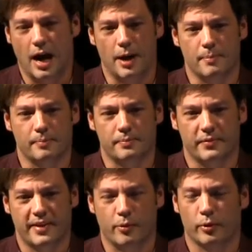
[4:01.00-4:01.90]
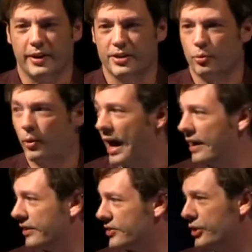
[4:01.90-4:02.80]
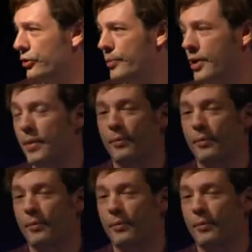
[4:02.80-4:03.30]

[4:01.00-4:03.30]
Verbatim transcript: um, they released what I consider to be a